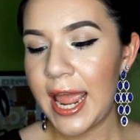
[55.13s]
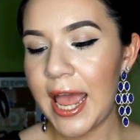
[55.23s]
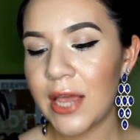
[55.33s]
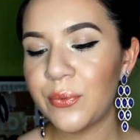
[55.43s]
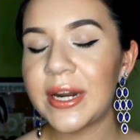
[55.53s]

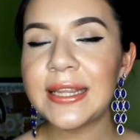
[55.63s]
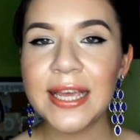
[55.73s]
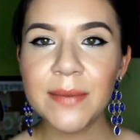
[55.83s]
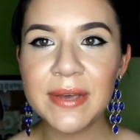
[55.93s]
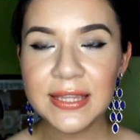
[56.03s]
And what I
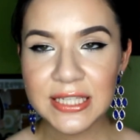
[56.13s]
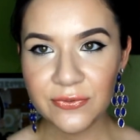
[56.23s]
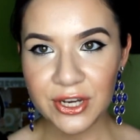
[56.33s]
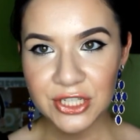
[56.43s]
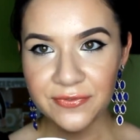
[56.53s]
like about this
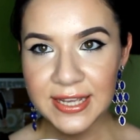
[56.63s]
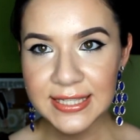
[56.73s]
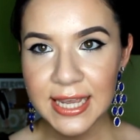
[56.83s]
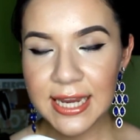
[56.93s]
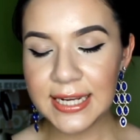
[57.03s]
Fresh
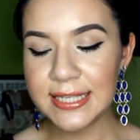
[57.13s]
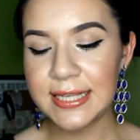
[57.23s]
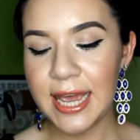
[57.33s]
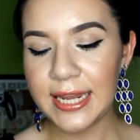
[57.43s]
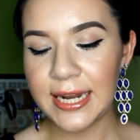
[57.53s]
Effects line is
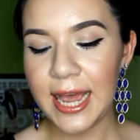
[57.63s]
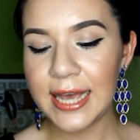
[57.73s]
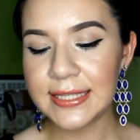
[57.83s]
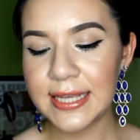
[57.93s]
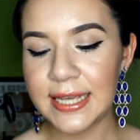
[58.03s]
that it has